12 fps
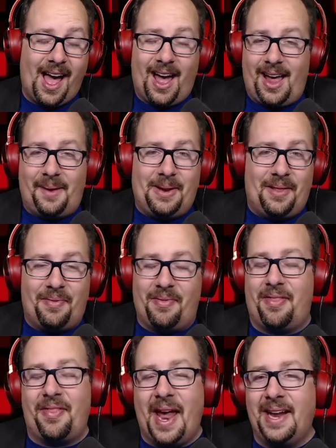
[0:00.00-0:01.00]
I mean,
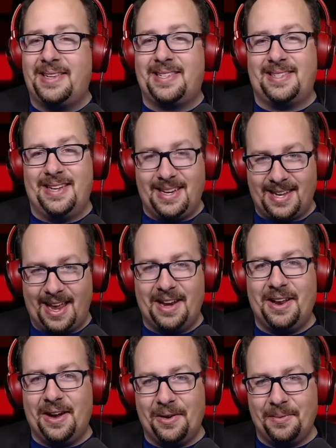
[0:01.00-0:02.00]
thanks,
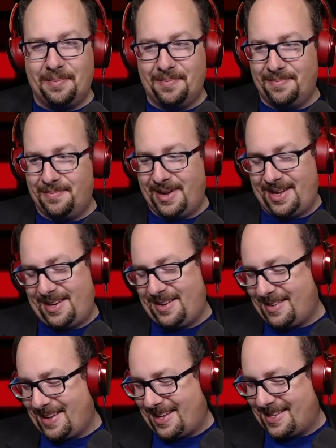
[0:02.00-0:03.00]
Nintendo, but,
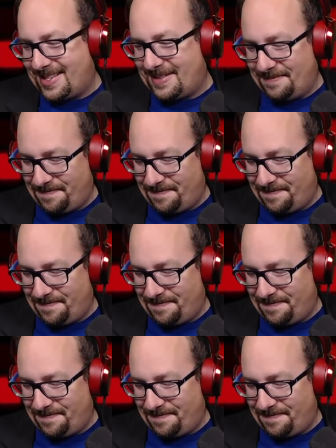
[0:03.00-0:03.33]
I guess